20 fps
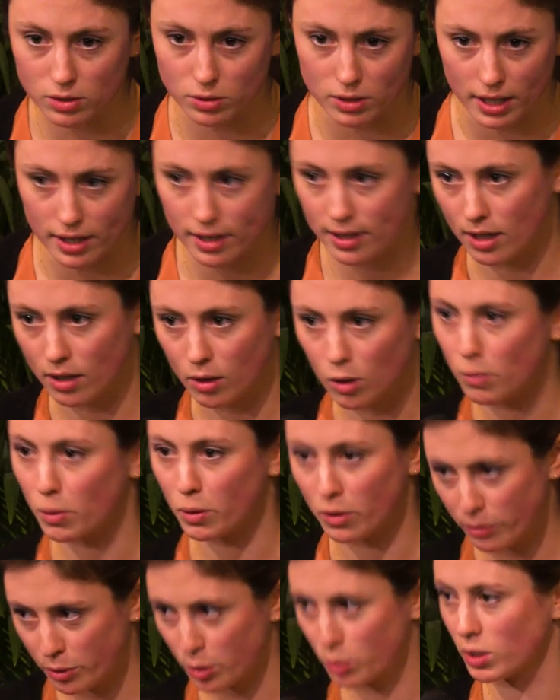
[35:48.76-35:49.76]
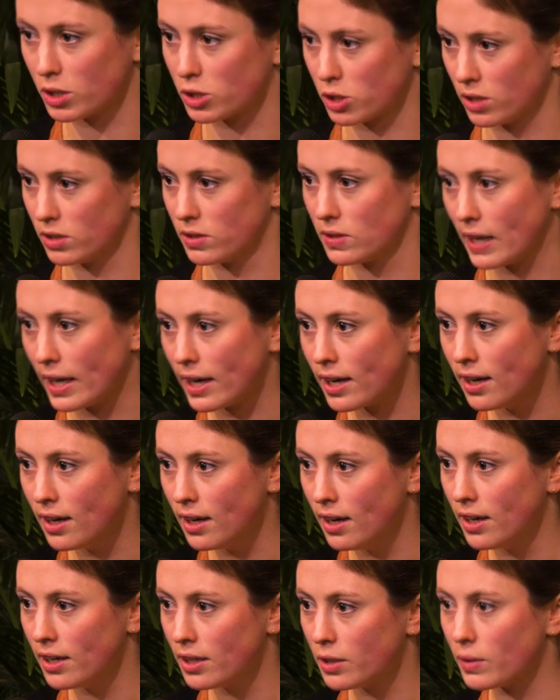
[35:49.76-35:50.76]
today, and I hope all of you will join today,
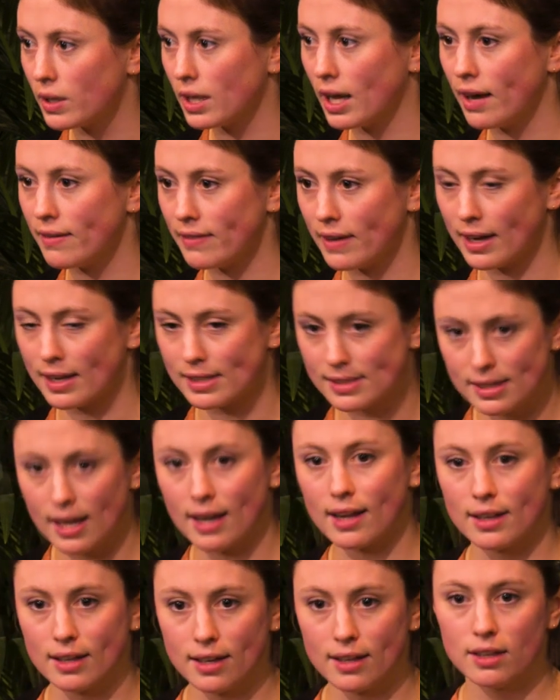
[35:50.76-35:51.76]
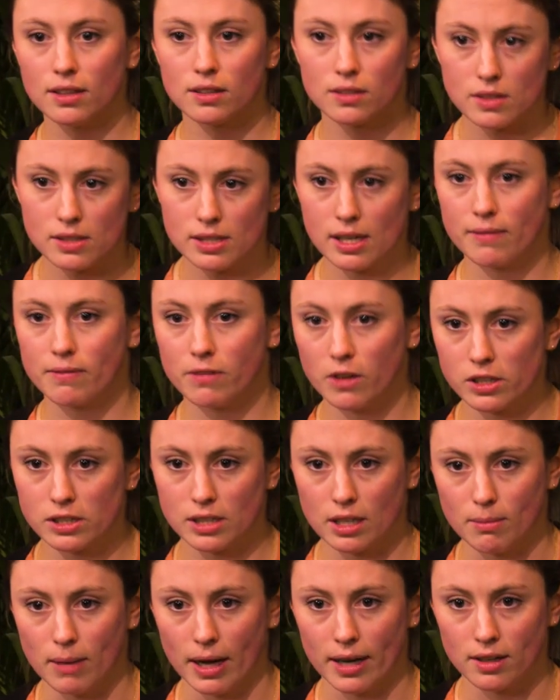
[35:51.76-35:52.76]
you will have exactly the same voice
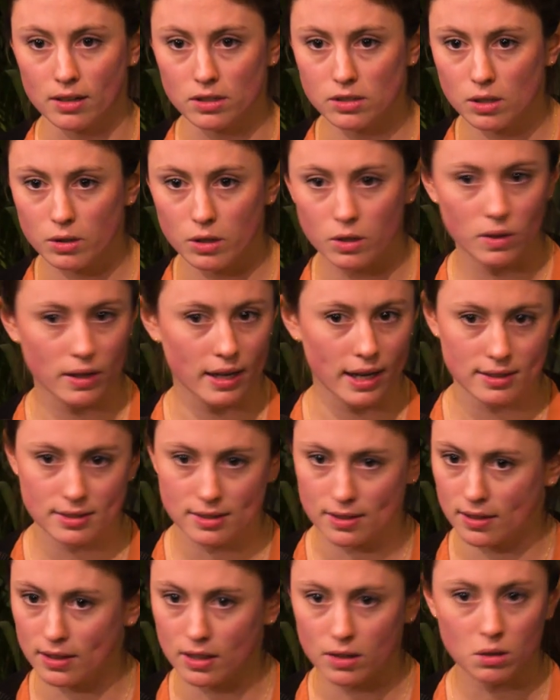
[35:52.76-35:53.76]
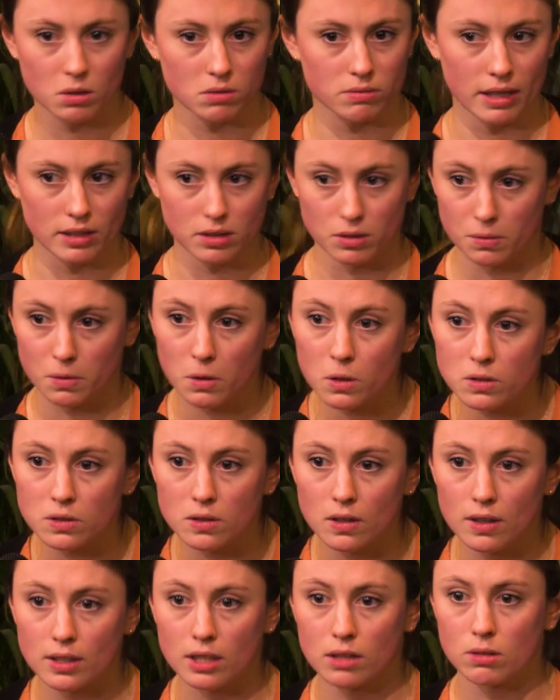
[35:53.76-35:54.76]
than mine. So you'll get an equal right to
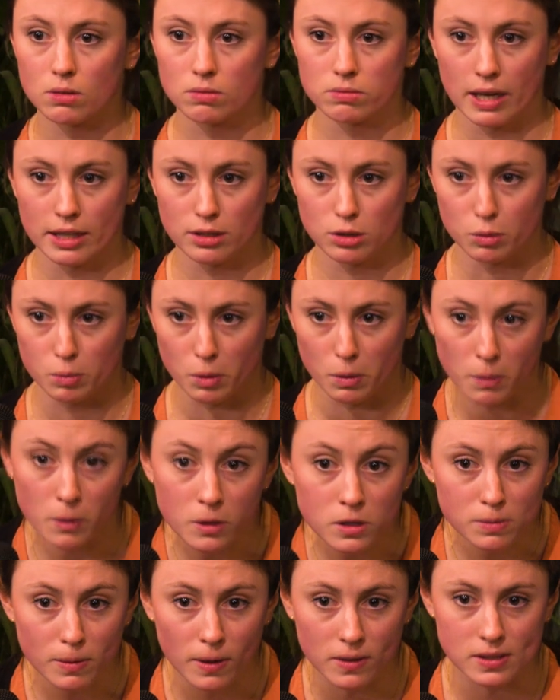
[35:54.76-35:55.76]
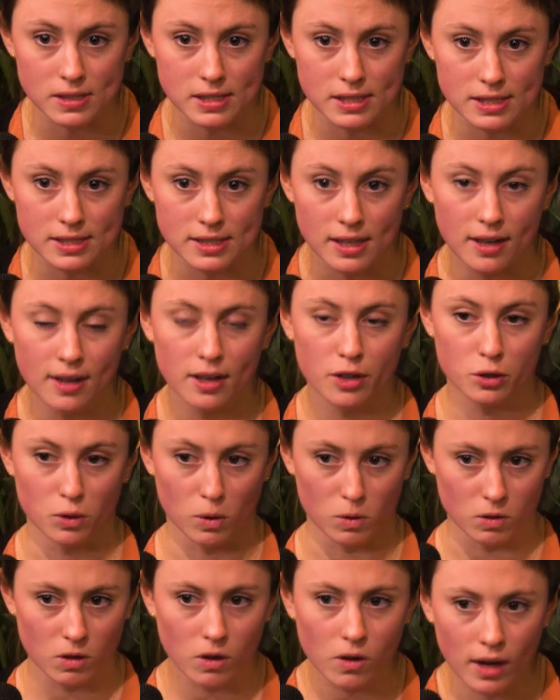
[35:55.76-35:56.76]
vote, an equal right to propose policies,
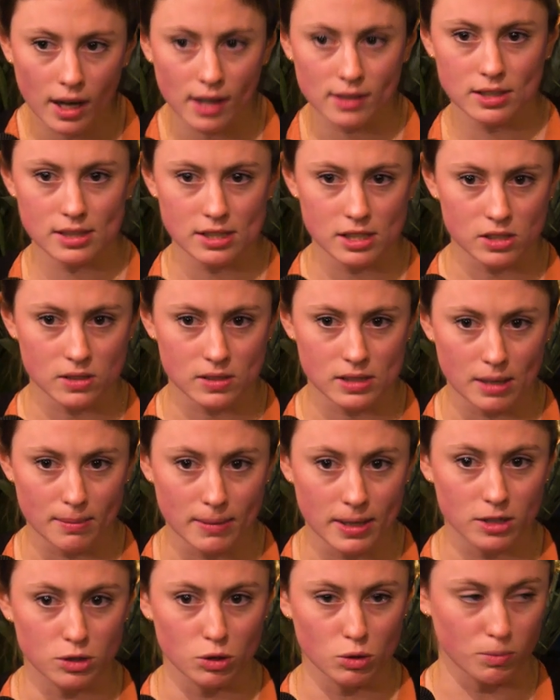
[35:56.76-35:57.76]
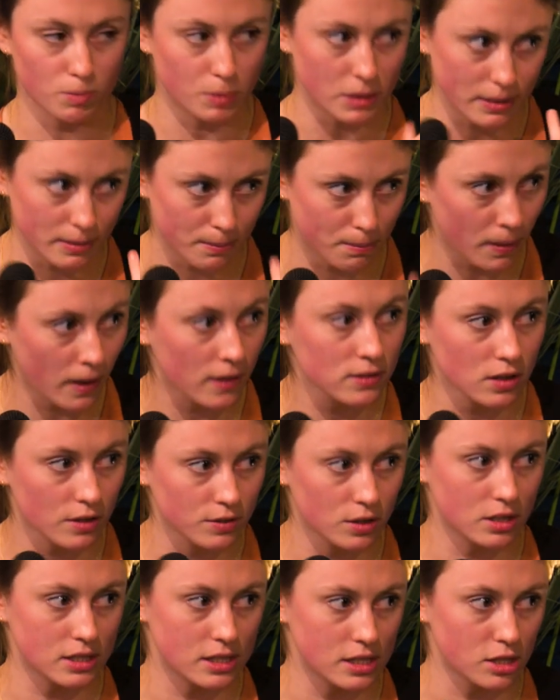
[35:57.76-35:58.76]
you'll know how decisions are made, you'll be part of
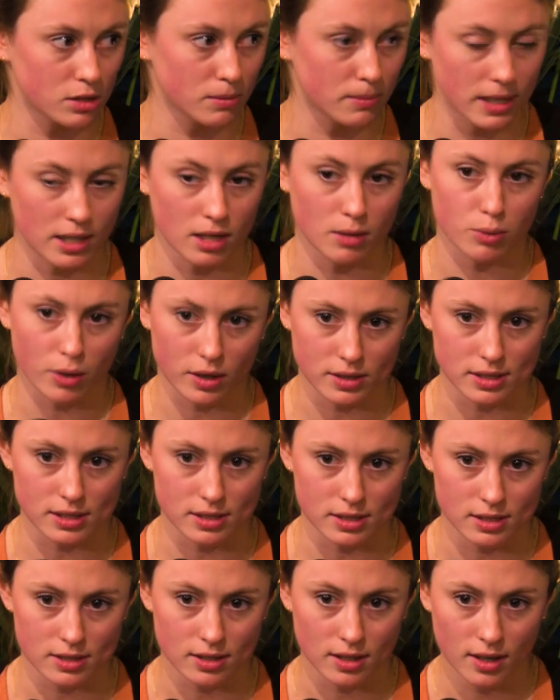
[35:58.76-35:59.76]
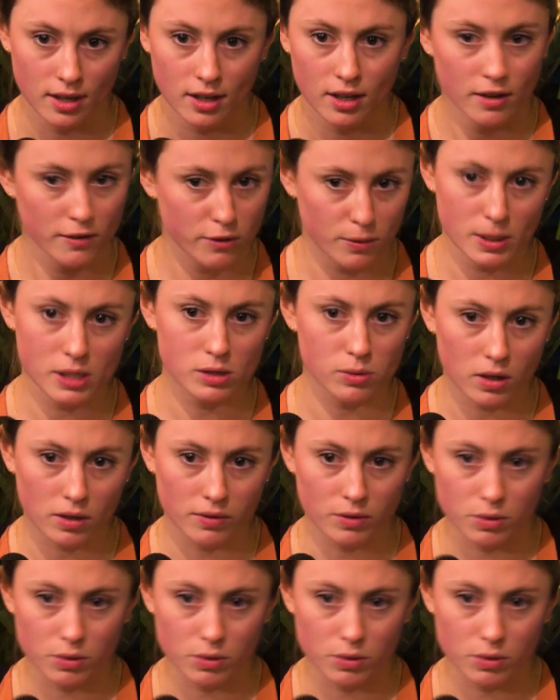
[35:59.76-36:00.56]
the decision-making processes. For me, it's one of